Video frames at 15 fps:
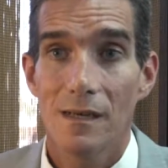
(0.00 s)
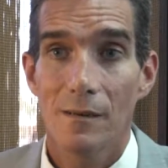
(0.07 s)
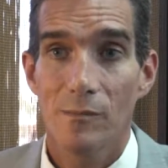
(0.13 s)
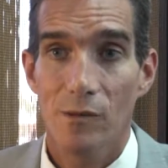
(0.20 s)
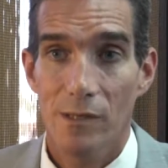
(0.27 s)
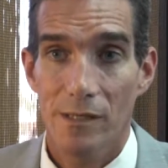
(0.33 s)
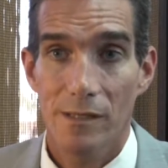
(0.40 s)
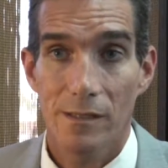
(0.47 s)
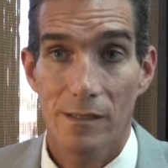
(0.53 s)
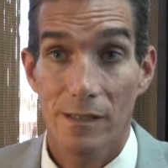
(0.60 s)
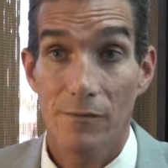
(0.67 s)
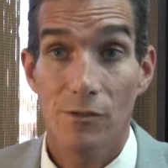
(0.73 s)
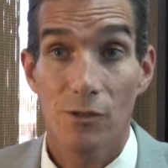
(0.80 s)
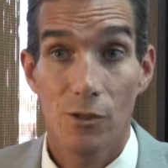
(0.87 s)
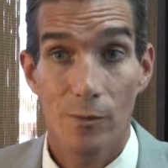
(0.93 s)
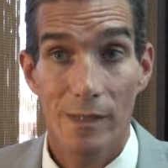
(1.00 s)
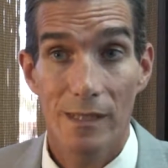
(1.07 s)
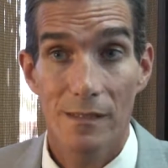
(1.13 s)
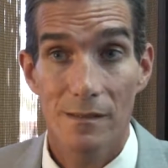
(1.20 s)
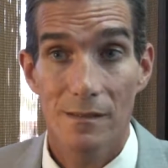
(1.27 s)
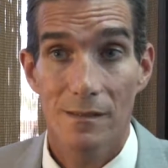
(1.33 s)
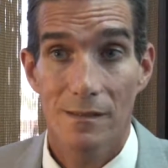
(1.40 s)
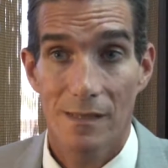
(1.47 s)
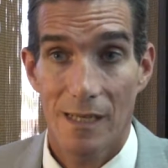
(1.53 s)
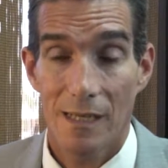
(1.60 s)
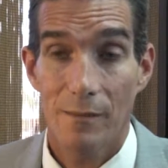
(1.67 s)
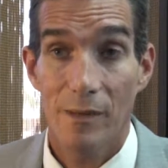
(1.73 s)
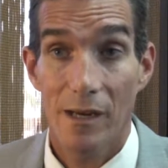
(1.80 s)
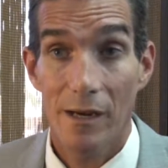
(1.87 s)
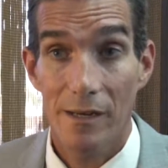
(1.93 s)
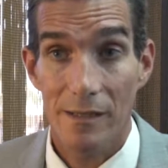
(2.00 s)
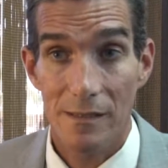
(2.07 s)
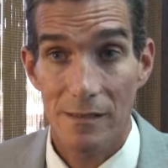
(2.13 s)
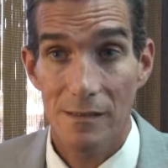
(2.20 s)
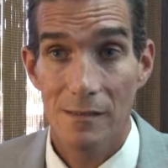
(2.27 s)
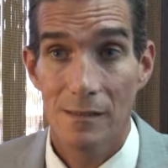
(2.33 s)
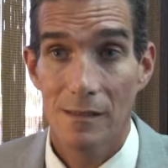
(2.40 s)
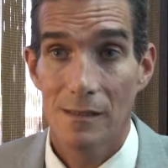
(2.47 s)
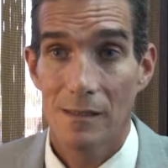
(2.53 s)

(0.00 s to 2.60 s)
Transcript: I'm going to give you 2 weeks antibiotics.